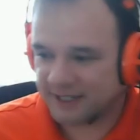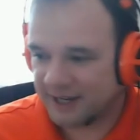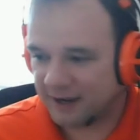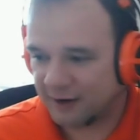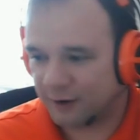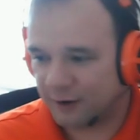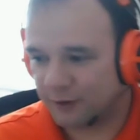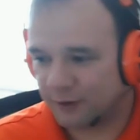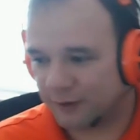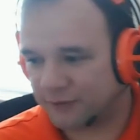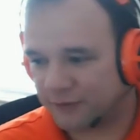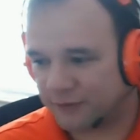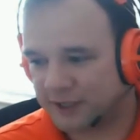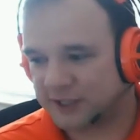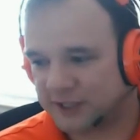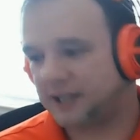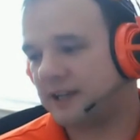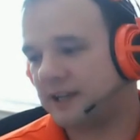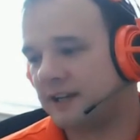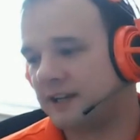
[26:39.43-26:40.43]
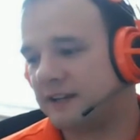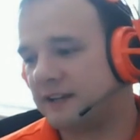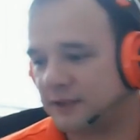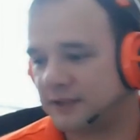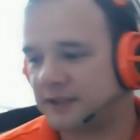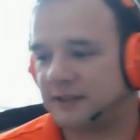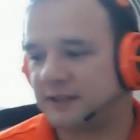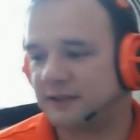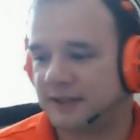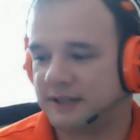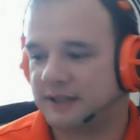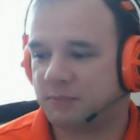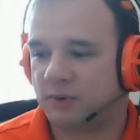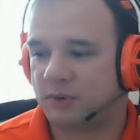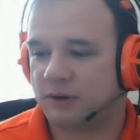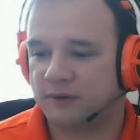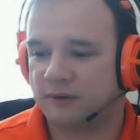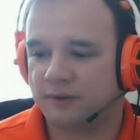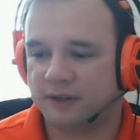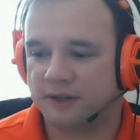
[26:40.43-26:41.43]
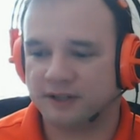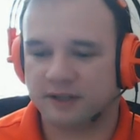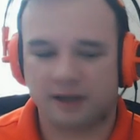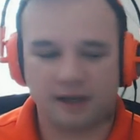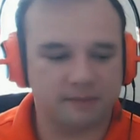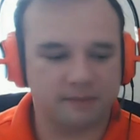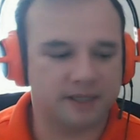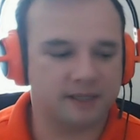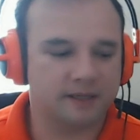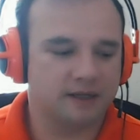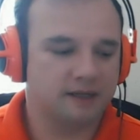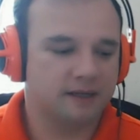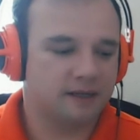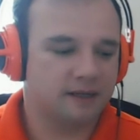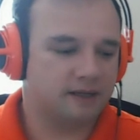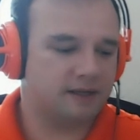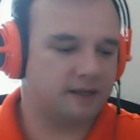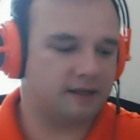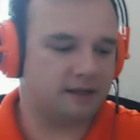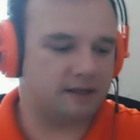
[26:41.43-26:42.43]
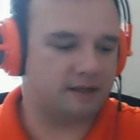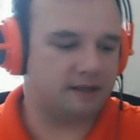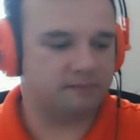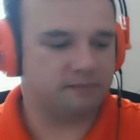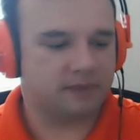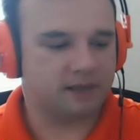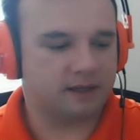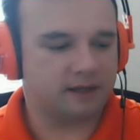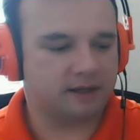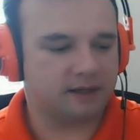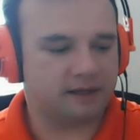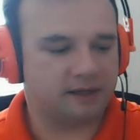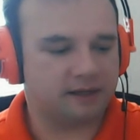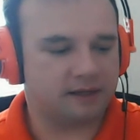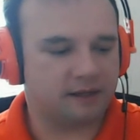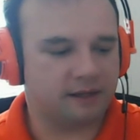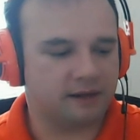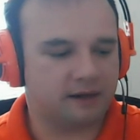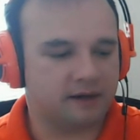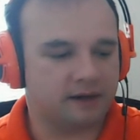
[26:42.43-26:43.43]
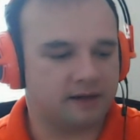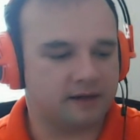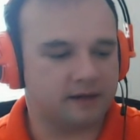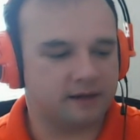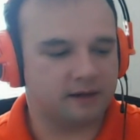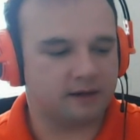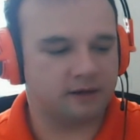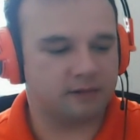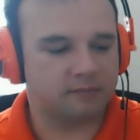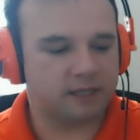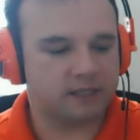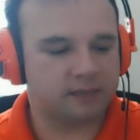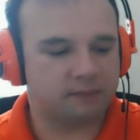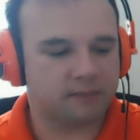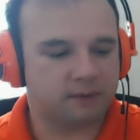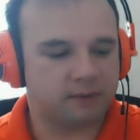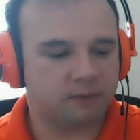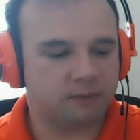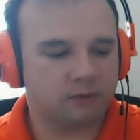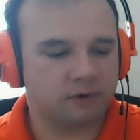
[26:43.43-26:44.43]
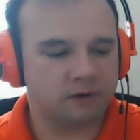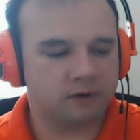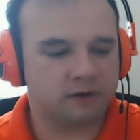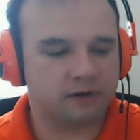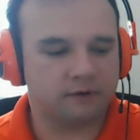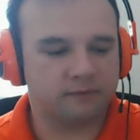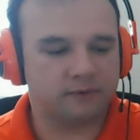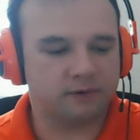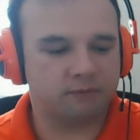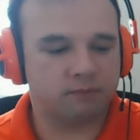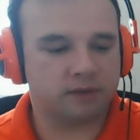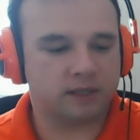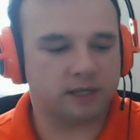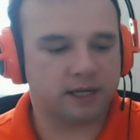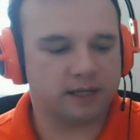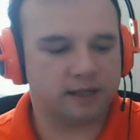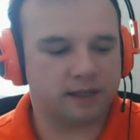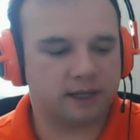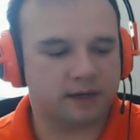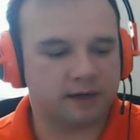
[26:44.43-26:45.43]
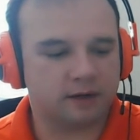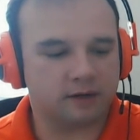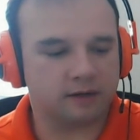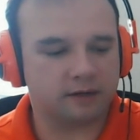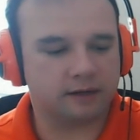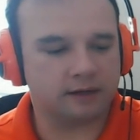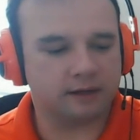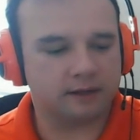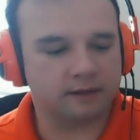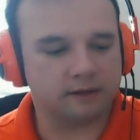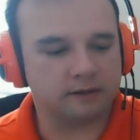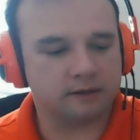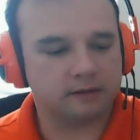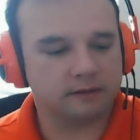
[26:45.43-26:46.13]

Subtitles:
now are finishing the news, so that's perfect timing. And you know, it makes me wonder if you planned that all together.